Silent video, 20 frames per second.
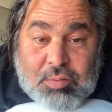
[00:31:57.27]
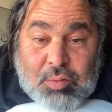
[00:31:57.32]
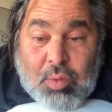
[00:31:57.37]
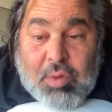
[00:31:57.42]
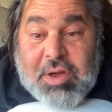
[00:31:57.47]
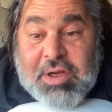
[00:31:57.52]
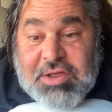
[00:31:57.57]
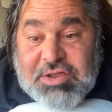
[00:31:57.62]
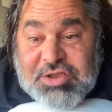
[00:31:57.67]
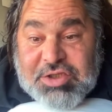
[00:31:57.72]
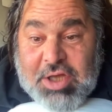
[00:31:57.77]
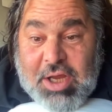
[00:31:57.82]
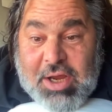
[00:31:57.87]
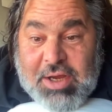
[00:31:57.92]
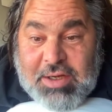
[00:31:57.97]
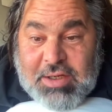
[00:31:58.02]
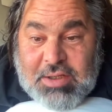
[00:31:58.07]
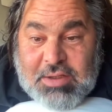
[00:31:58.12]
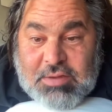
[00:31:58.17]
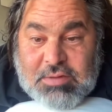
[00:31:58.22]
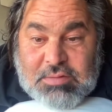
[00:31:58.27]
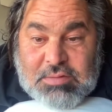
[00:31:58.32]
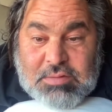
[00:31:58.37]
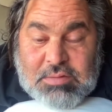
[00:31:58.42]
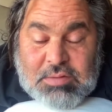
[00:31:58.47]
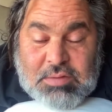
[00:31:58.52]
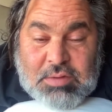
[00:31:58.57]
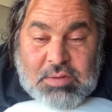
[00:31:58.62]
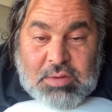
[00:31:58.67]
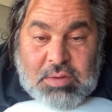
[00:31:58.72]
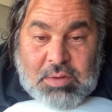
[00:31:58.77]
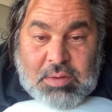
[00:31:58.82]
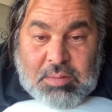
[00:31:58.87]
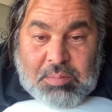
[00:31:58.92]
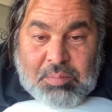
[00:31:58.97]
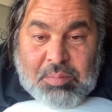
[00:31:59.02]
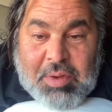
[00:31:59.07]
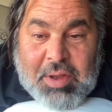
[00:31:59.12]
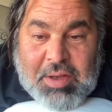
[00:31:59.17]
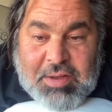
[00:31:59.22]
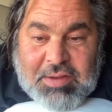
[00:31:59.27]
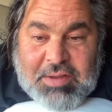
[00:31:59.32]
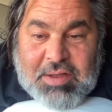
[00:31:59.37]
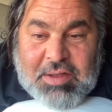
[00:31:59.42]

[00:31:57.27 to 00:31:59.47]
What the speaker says: or in China. But